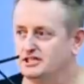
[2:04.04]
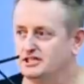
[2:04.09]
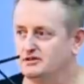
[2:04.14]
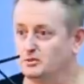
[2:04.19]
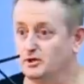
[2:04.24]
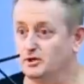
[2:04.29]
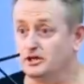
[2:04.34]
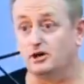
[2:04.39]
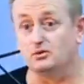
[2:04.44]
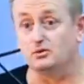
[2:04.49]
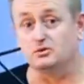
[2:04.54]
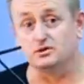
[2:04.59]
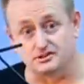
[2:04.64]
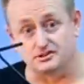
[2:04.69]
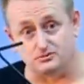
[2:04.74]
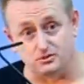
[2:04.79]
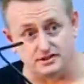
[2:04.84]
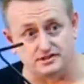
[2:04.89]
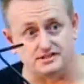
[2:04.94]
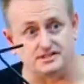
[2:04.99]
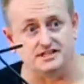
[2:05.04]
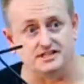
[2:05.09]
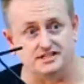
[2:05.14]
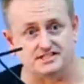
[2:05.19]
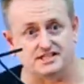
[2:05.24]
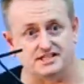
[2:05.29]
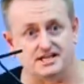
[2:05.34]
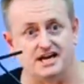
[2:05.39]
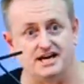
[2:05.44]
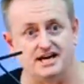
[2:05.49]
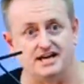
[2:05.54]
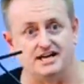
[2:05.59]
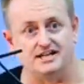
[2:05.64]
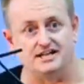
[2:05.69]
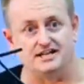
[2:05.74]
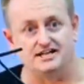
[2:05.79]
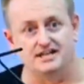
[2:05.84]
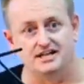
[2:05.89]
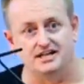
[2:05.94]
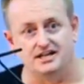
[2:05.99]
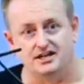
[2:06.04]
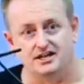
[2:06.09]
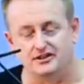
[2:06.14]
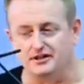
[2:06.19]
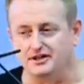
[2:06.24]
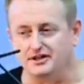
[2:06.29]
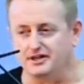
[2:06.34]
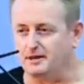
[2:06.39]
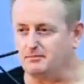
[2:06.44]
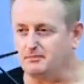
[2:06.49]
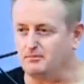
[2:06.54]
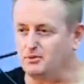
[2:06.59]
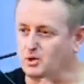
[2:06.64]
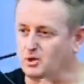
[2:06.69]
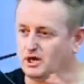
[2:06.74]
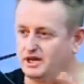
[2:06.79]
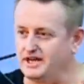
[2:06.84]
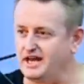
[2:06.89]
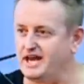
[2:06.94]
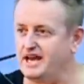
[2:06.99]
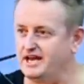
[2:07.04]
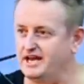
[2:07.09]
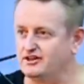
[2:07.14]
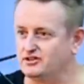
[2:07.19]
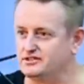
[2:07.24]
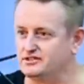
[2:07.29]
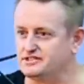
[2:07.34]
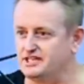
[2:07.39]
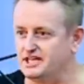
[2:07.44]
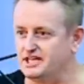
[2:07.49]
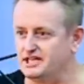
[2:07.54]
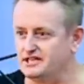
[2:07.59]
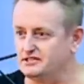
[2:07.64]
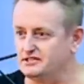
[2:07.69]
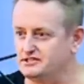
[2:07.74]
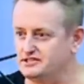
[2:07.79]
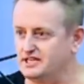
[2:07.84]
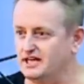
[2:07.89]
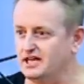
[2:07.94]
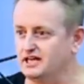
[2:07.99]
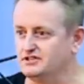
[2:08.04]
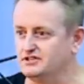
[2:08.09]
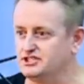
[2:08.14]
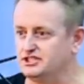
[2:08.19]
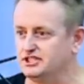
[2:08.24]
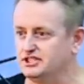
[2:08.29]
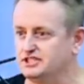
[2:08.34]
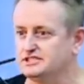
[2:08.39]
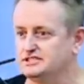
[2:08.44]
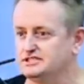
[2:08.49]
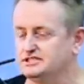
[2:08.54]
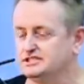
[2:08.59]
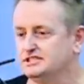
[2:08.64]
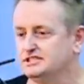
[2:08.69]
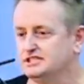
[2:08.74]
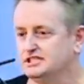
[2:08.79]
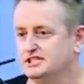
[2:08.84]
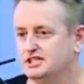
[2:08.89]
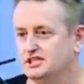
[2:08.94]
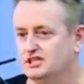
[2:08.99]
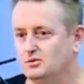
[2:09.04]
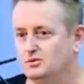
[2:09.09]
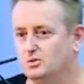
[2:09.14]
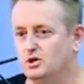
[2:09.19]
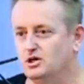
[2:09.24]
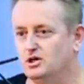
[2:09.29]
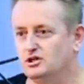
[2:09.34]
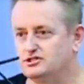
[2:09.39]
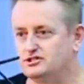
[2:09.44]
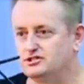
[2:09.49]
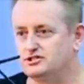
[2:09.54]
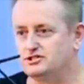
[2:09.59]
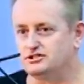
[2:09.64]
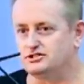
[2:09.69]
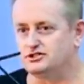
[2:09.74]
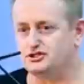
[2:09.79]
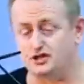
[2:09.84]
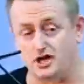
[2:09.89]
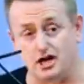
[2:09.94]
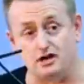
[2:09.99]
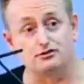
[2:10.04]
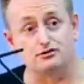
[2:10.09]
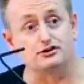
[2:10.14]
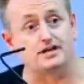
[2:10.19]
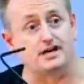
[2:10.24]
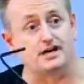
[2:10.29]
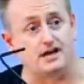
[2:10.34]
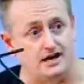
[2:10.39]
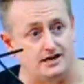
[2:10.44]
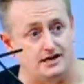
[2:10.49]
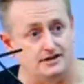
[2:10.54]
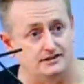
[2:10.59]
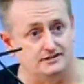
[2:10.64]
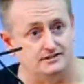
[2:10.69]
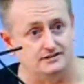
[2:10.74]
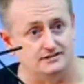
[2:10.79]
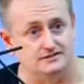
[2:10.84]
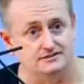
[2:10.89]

when I was with CSK. The number 1 ad on television was Shah Rukh Khan,